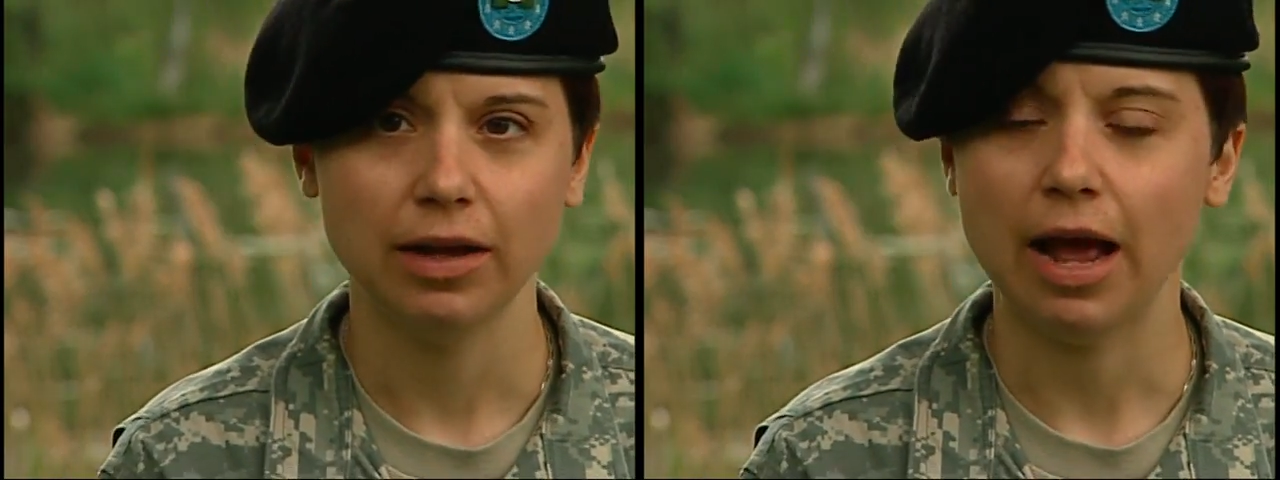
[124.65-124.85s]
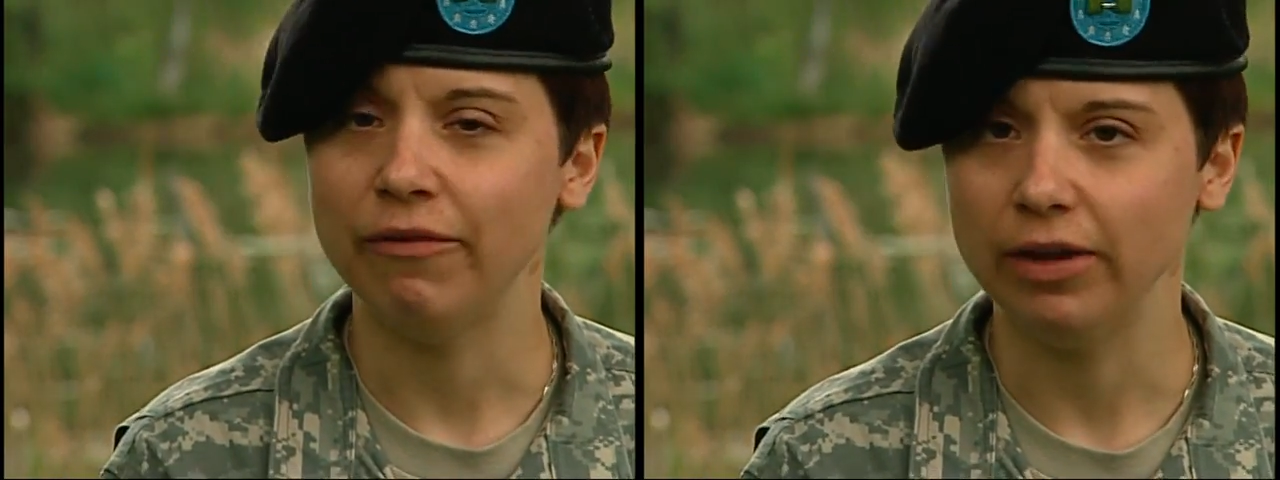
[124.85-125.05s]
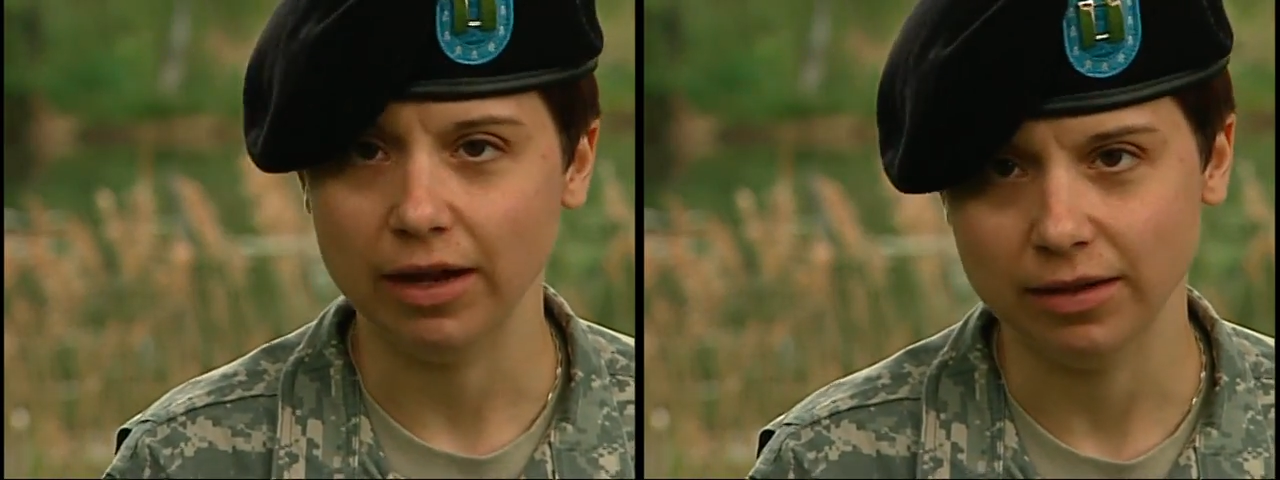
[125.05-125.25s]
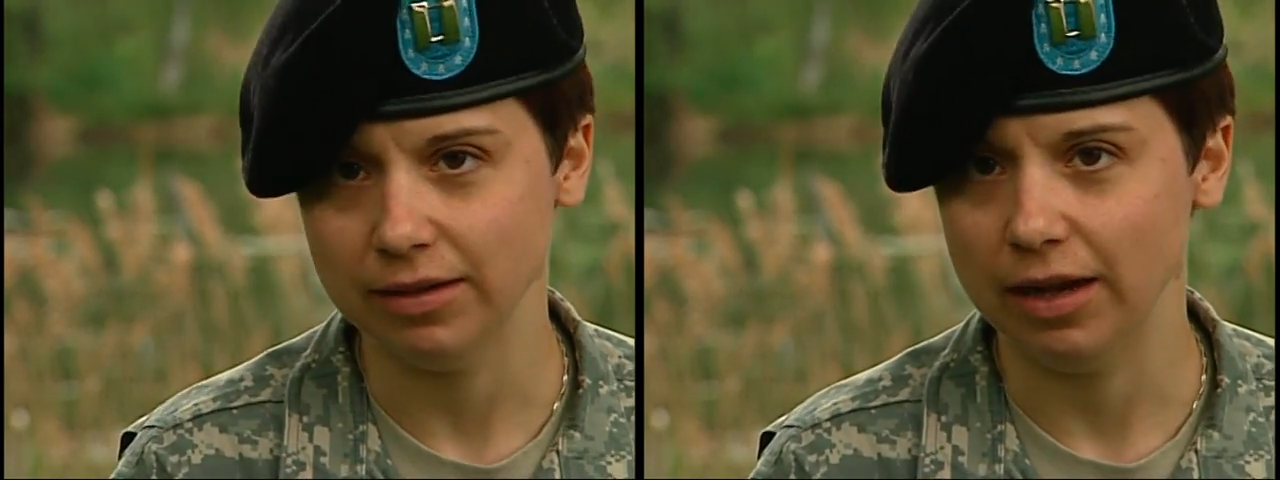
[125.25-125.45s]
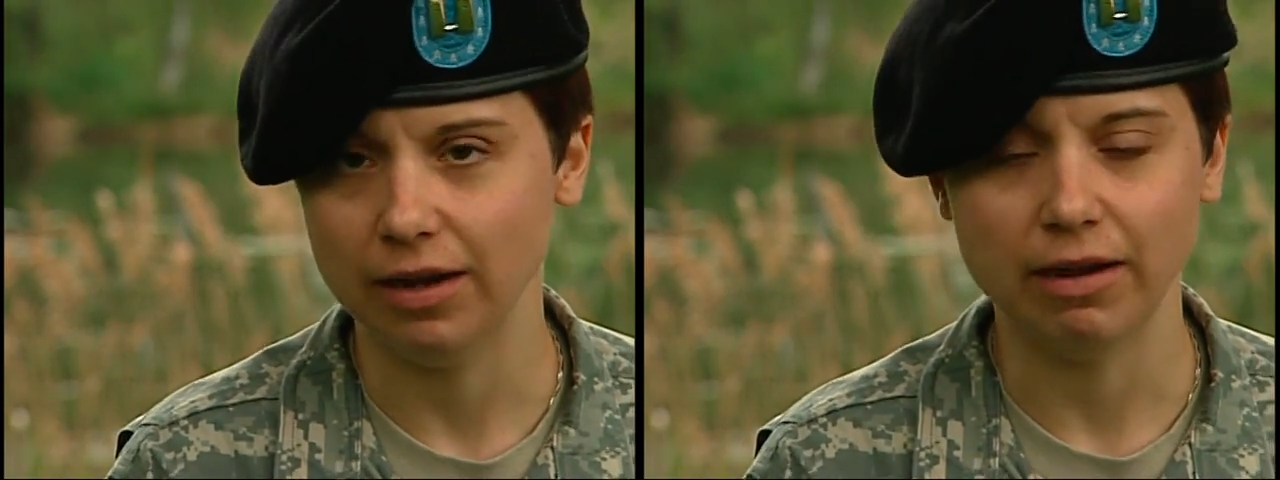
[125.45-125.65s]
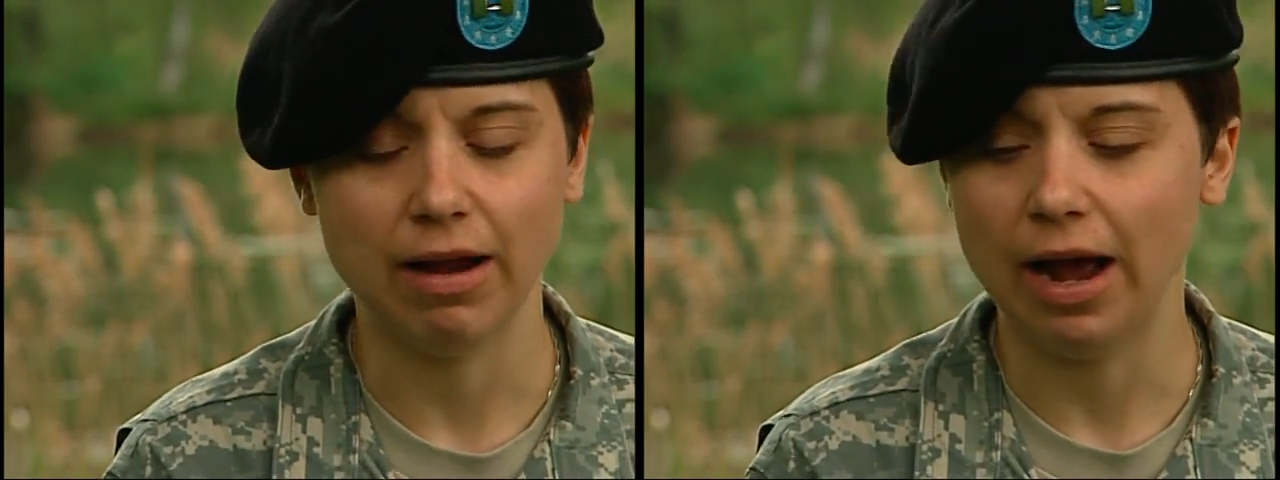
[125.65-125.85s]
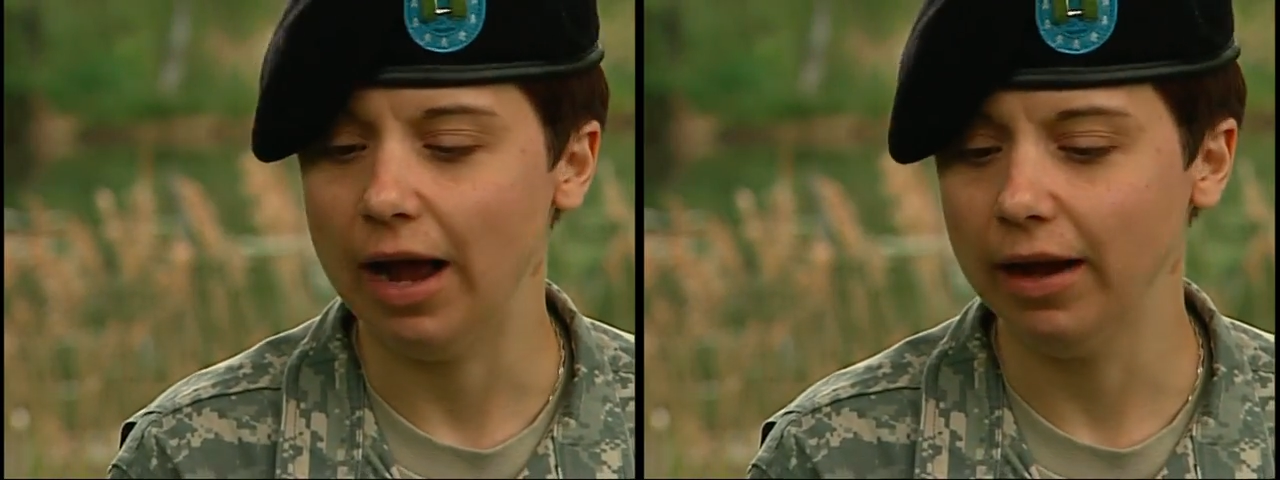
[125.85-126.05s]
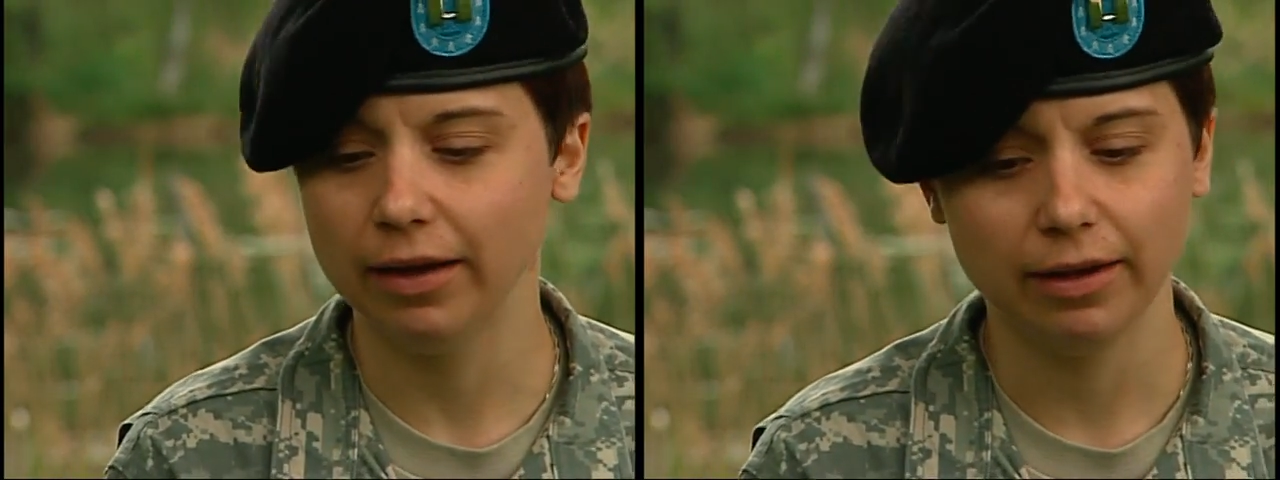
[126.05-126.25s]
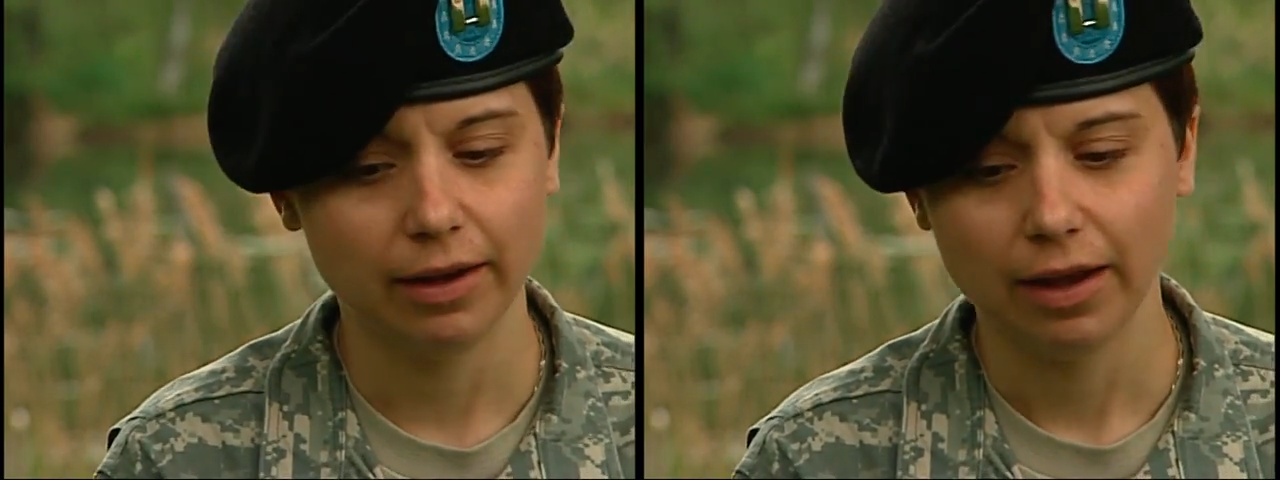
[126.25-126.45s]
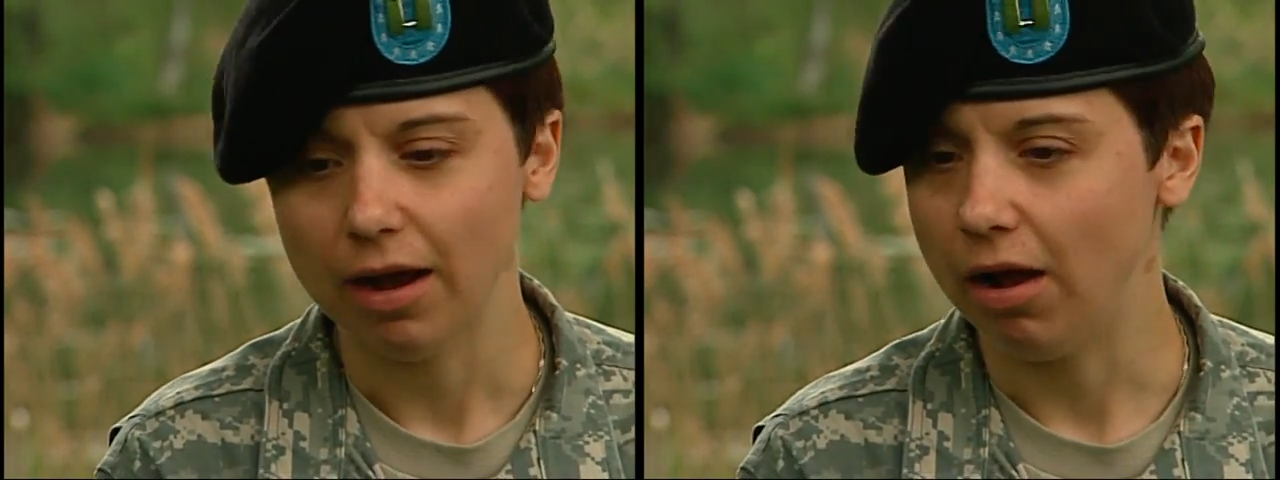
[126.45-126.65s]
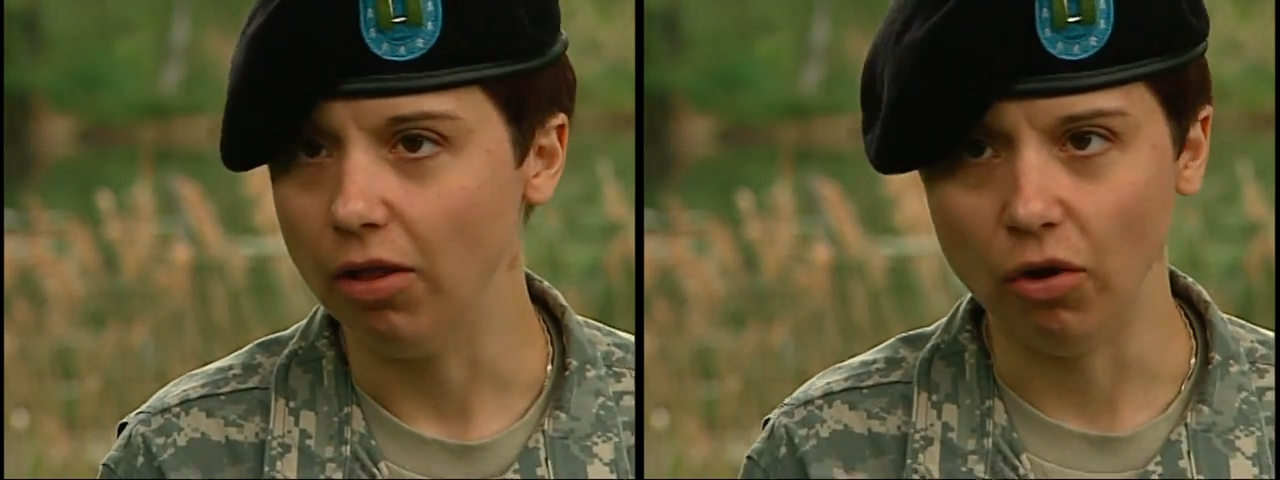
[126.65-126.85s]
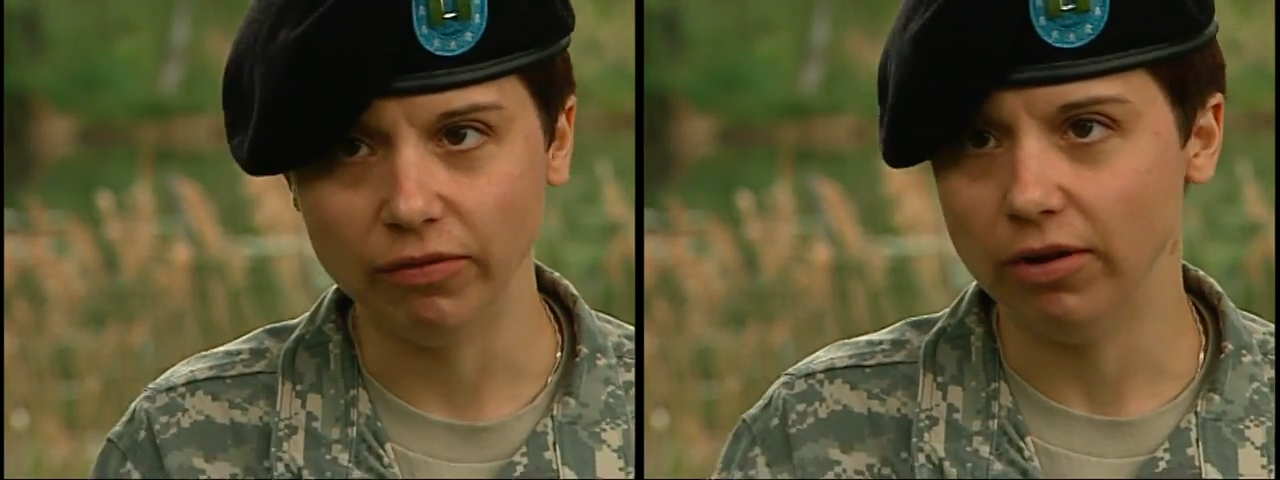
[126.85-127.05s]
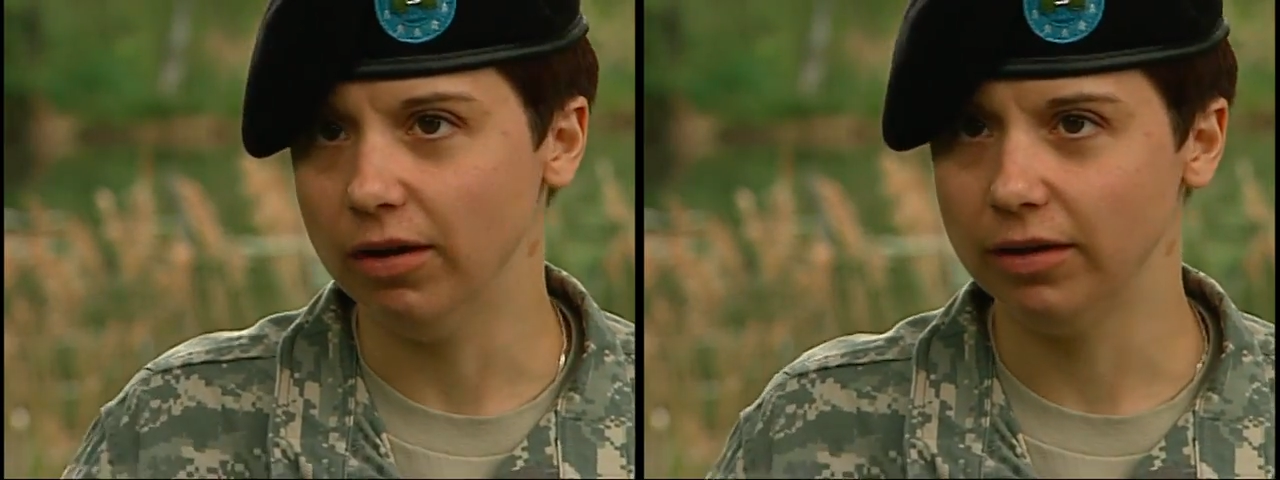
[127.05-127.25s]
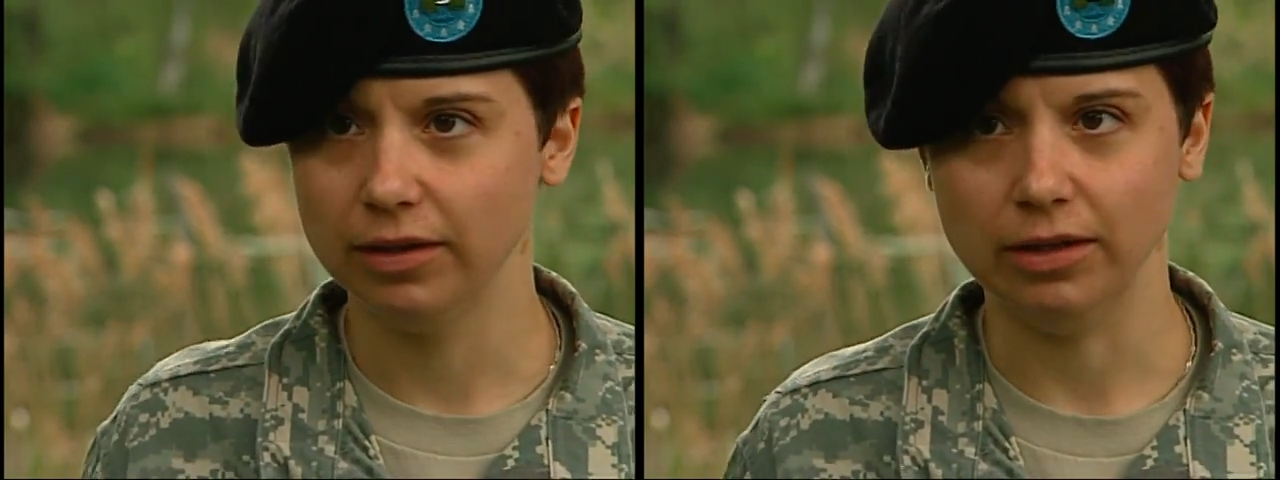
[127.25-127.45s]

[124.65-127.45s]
Afghanistan, Iraq, all over.